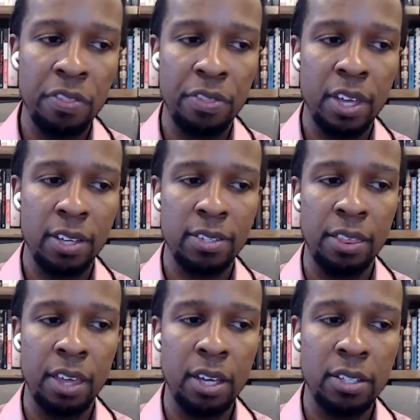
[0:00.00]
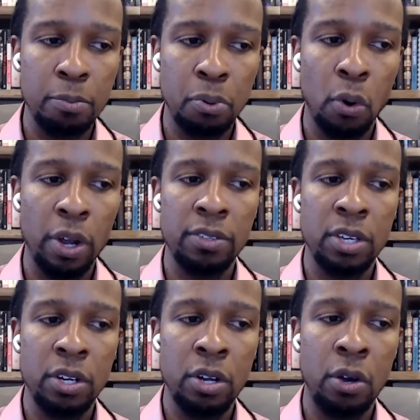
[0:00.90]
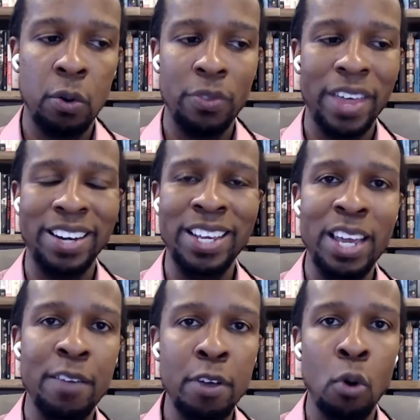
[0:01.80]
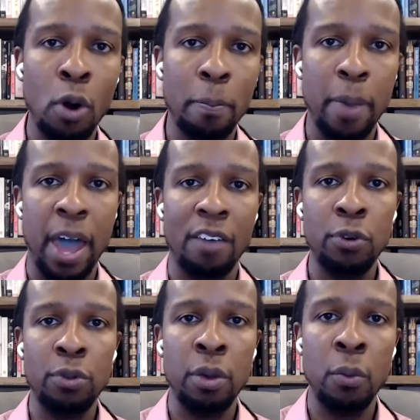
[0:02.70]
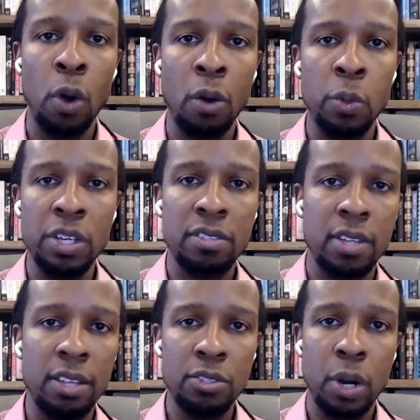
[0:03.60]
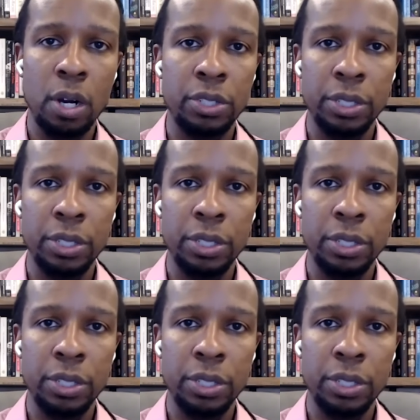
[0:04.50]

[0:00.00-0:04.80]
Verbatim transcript: with this, I think it's important to know that even more impactful than what we say to our